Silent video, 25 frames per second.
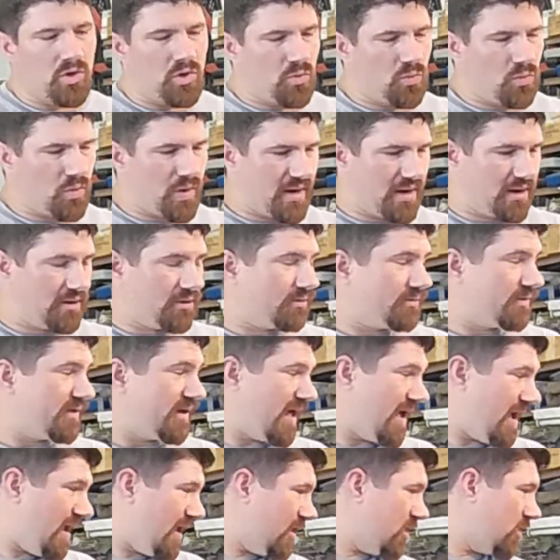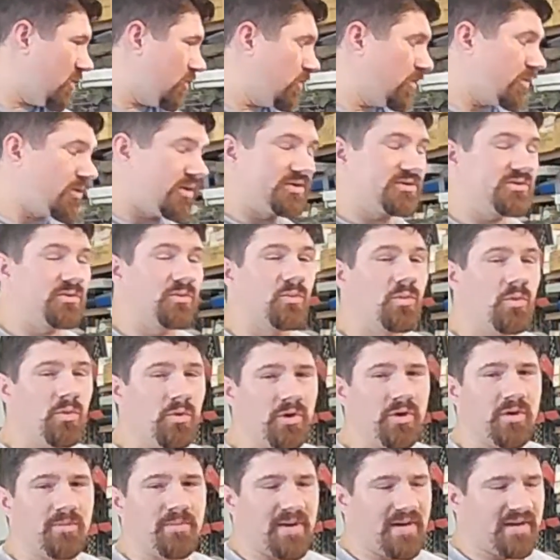Well, now we don't have to
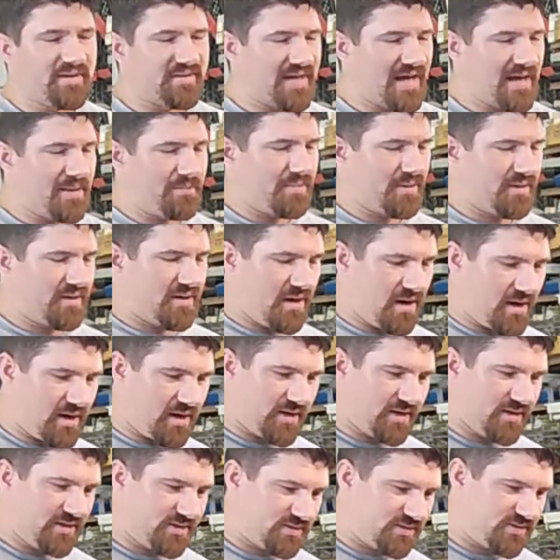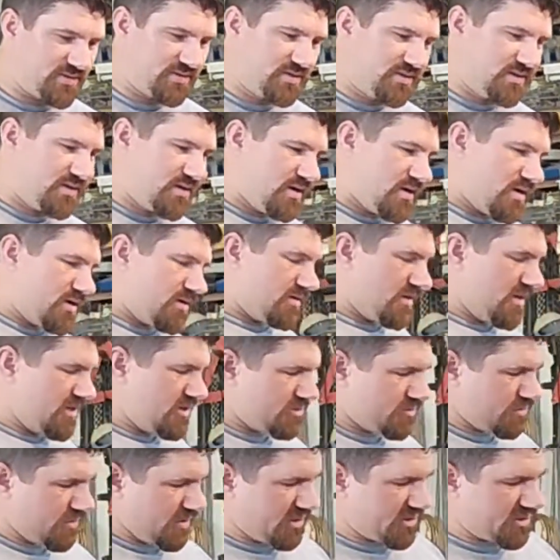worry about that, because
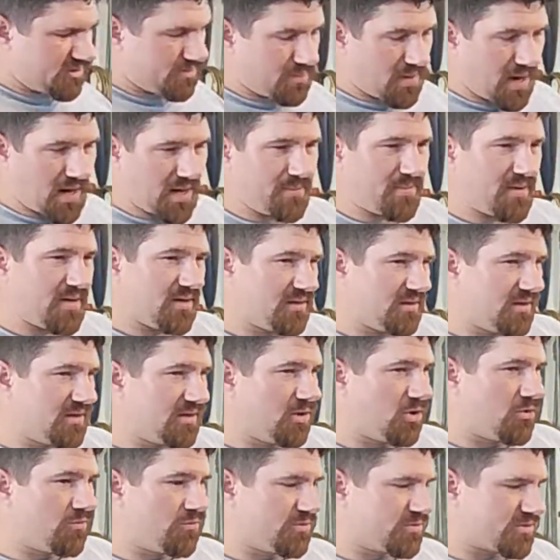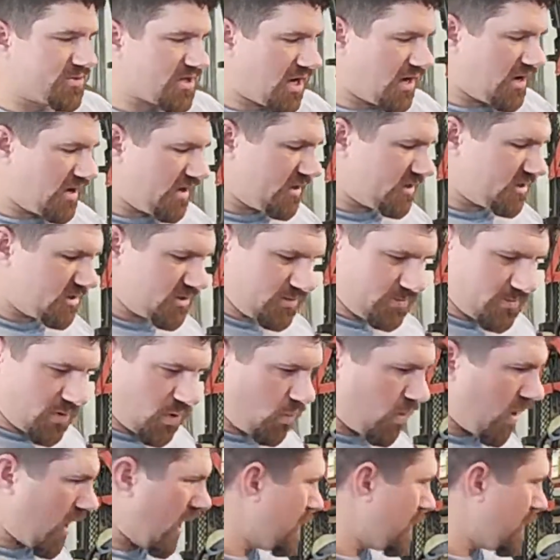these rings might be a little oversized, but what